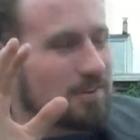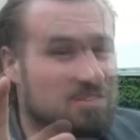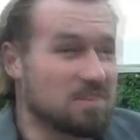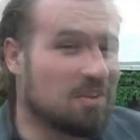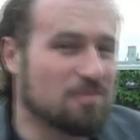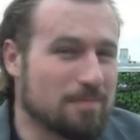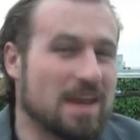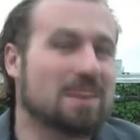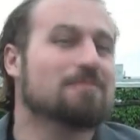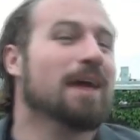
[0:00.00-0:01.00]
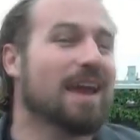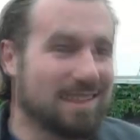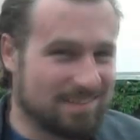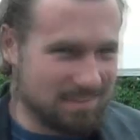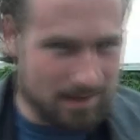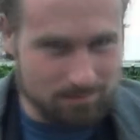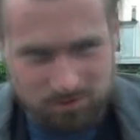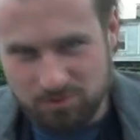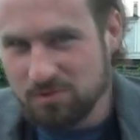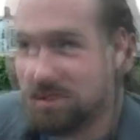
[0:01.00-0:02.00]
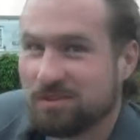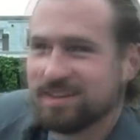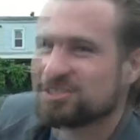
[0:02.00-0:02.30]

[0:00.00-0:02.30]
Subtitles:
you're self-made man, Sam Jude. You're